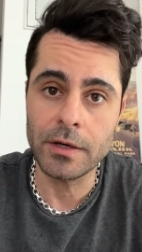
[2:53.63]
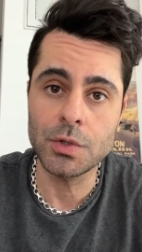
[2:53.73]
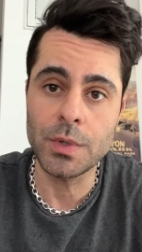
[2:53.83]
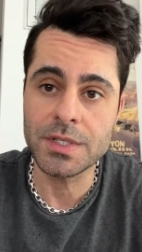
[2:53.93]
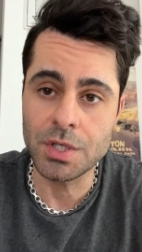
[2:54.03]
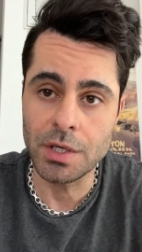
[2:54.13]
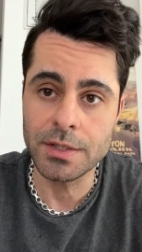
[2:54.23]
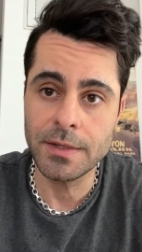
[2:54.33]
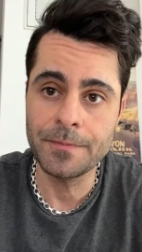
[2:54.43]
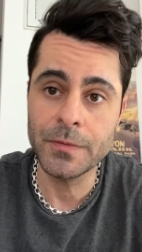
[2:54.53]
to
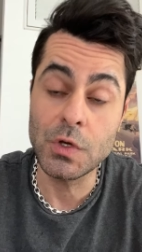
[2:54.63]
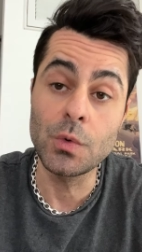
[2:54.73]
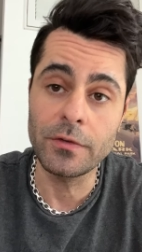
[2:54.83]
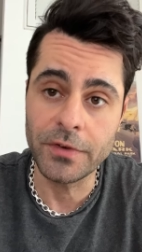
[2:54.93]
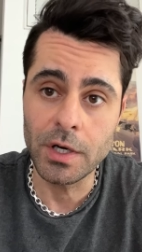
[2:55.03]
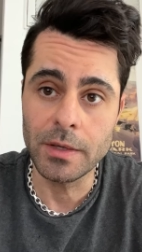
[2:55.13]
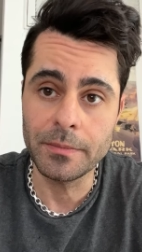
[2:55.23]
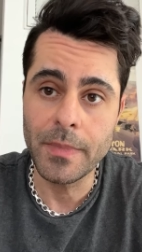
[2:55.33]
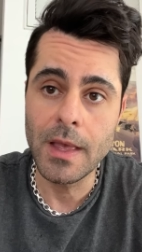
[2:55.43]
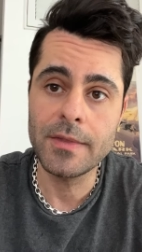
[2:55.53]
assert, to affirm.